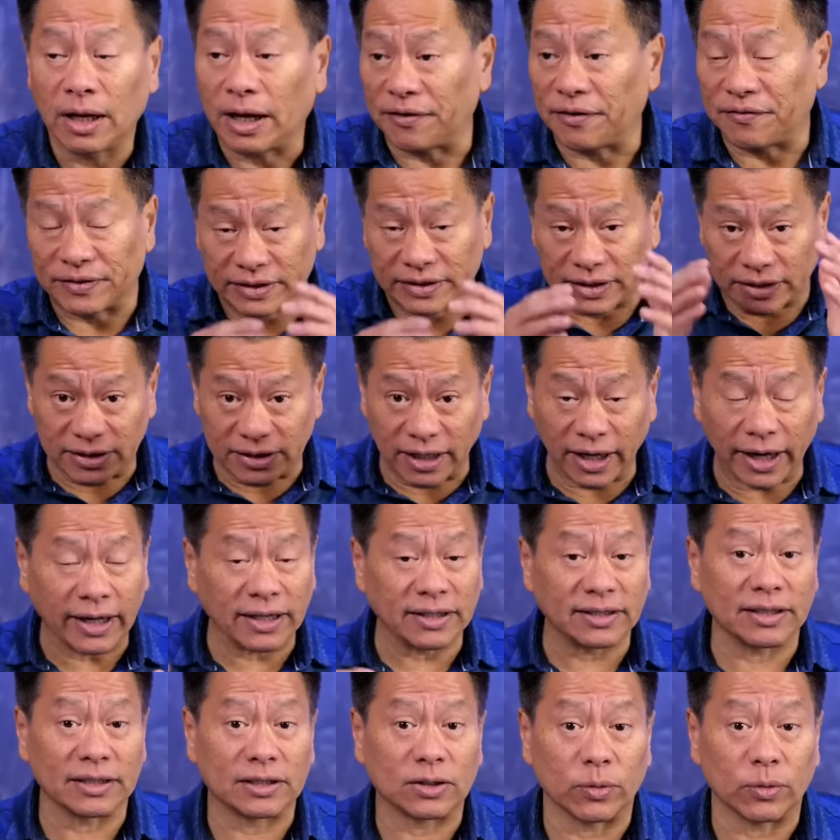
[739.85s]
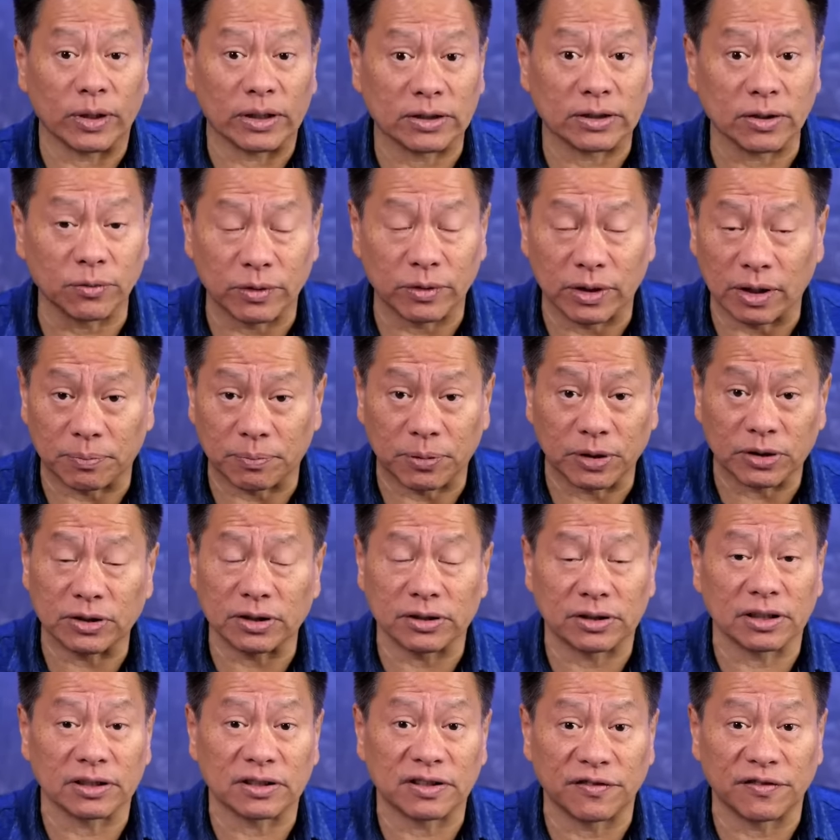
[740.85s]
If it's the second situation where the
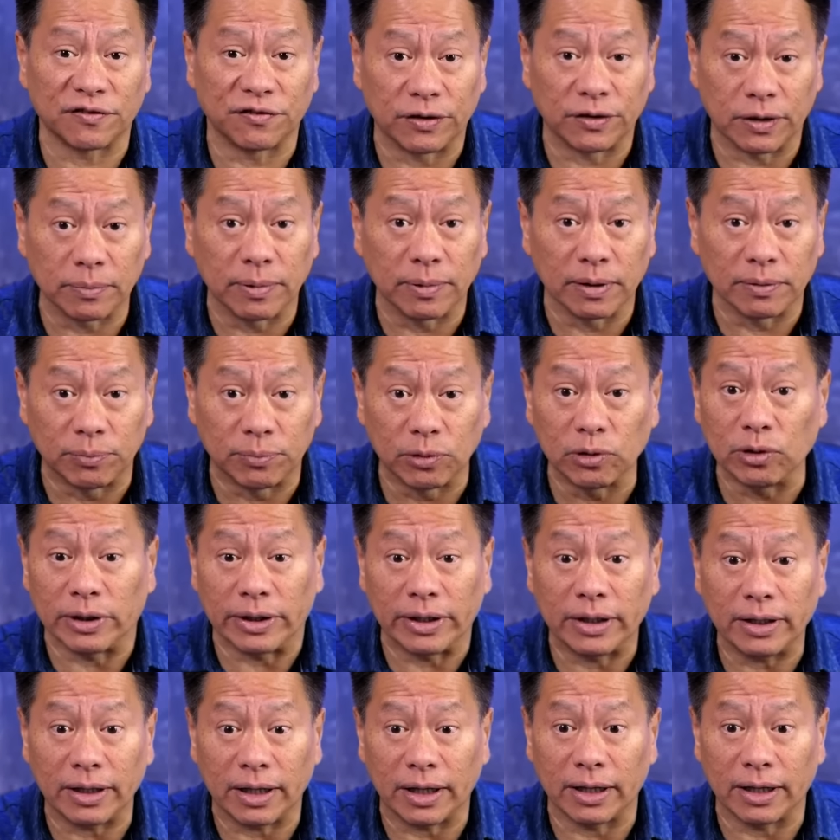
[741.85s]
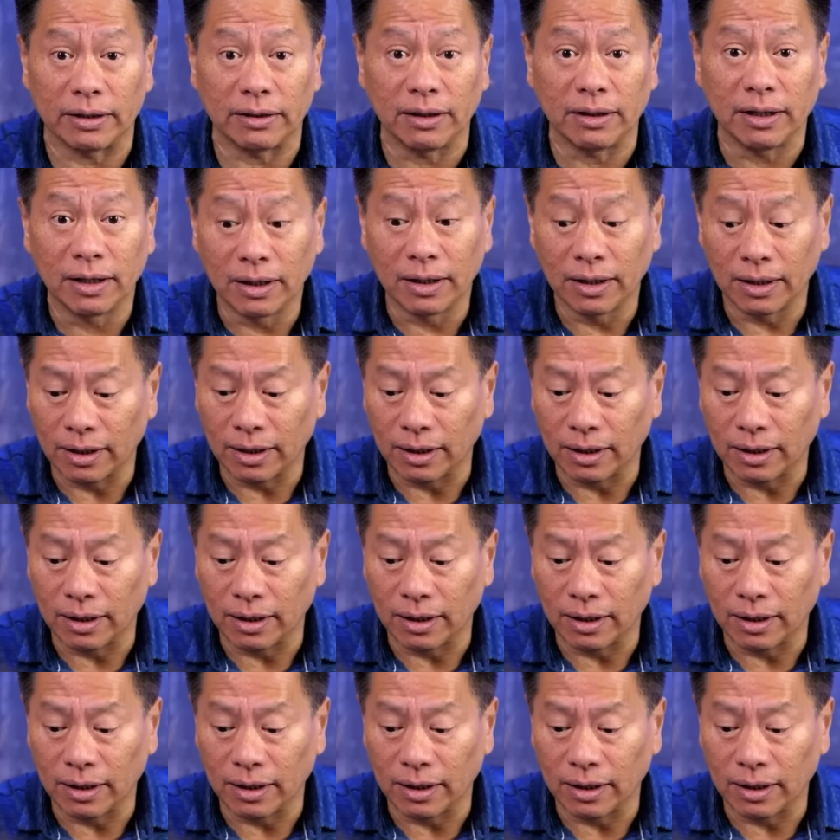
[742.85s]
person is just a verbal bully and